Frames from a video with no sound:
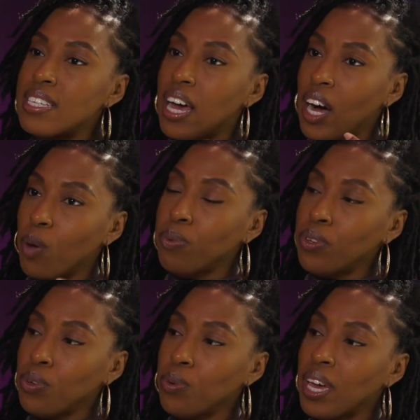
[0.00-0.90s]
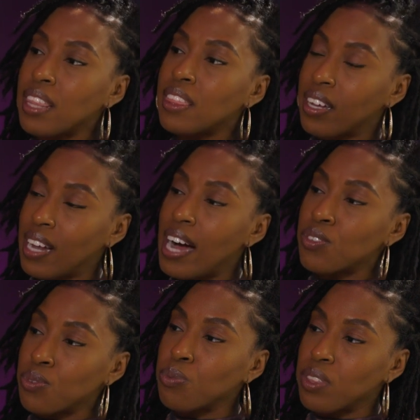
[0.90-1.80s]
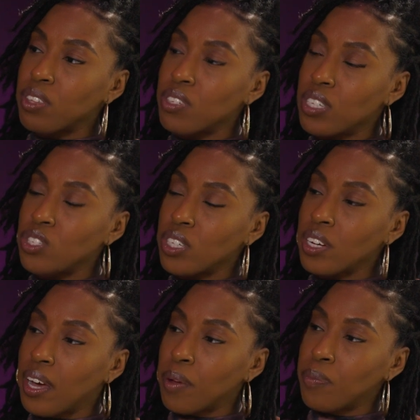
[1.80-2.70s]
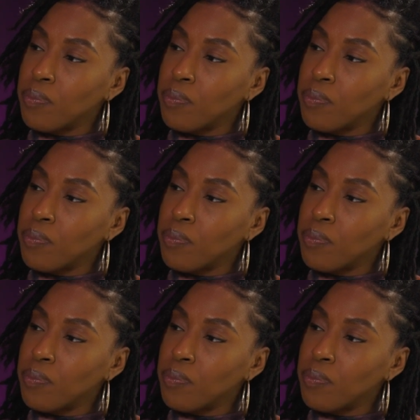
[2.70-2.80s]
is helping you in the classroom with your teaching now?